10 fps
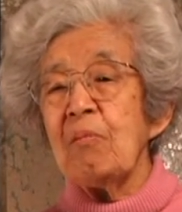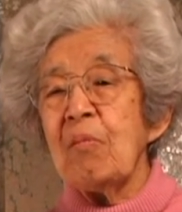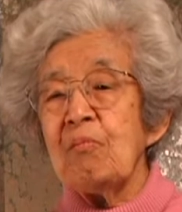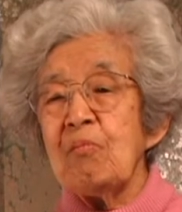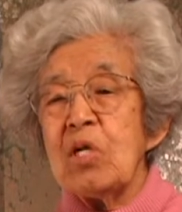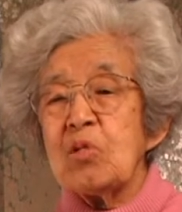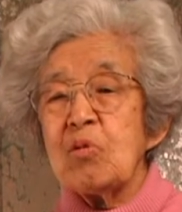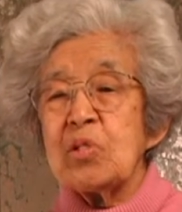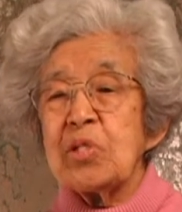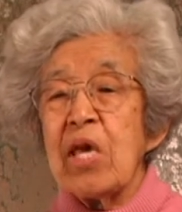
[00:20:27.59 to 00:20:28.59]
towards the
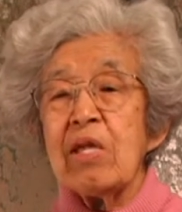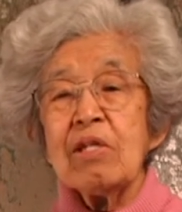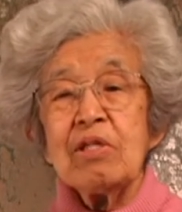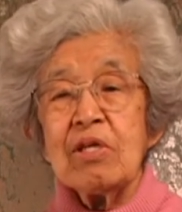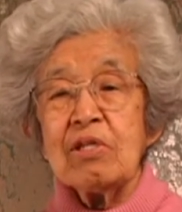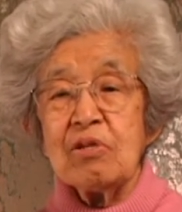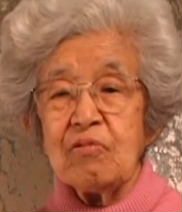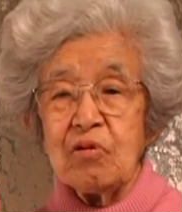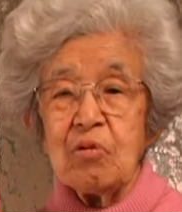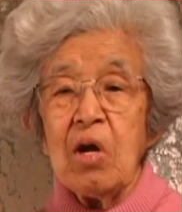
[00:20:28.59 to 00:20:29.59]
end of the interview,
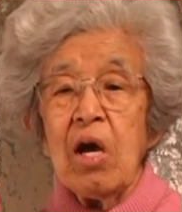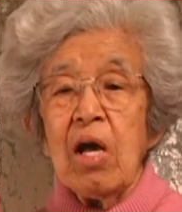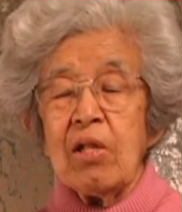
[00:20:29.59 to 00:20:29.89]
the